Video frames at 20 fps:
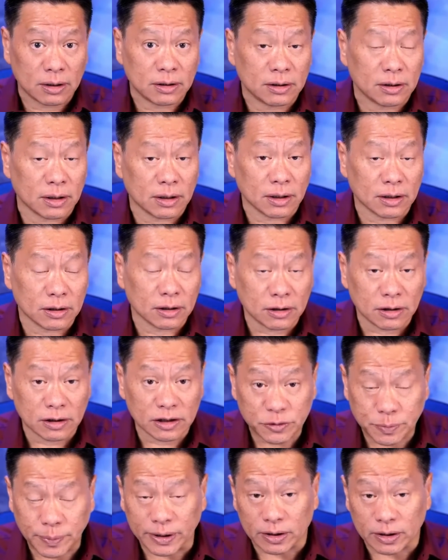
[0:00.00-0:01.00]
the
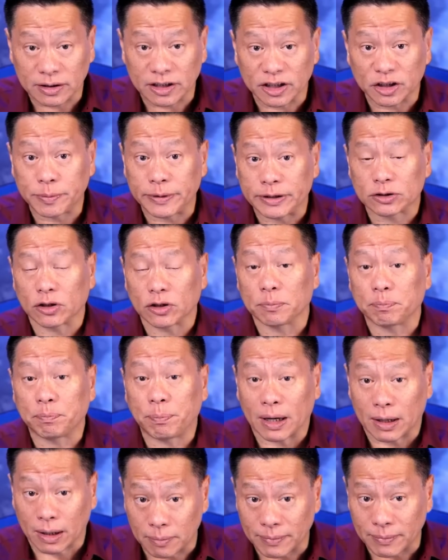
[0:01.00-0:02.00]
spirit. The spirit is called
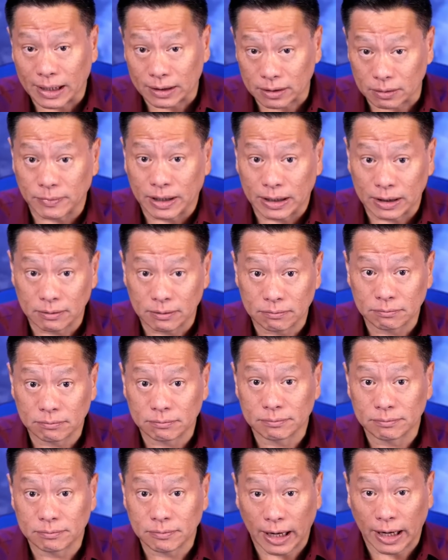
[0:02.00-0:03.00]
Paramatma,
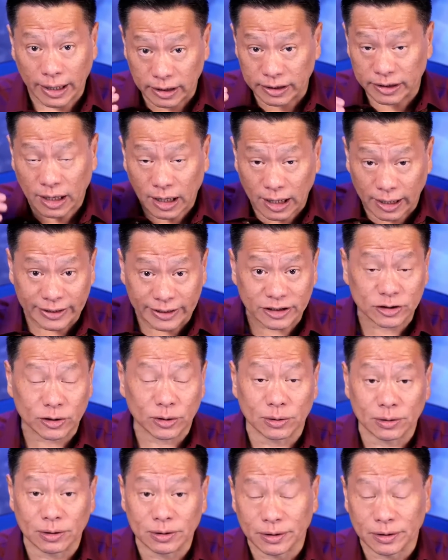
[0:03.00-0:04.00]
higher higher
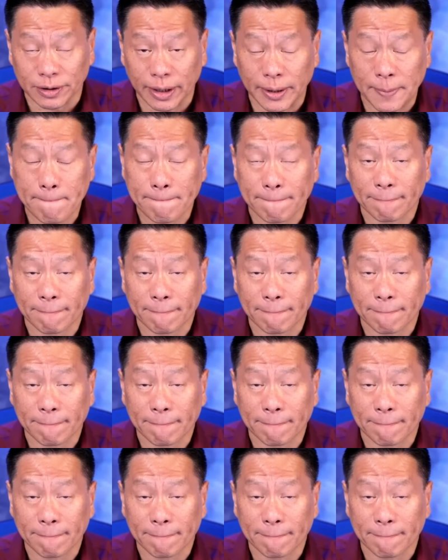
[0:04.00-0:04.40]
soul. Okay.